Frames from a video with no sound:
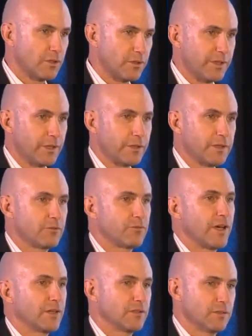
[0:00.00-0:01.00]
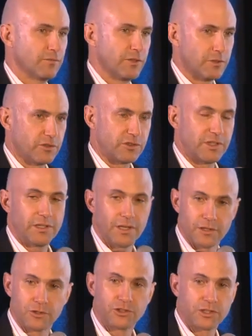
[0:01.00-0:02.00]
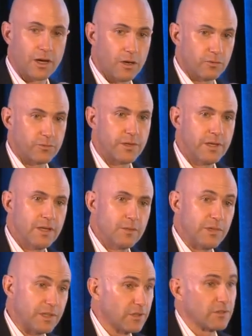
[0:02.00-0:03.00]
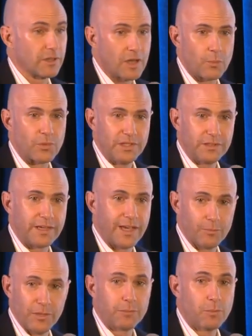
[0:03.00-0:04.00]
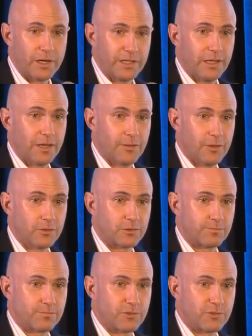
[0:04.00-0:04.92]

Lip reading: clinically effective, that are sitting on a shelf because the companies can't make money on those.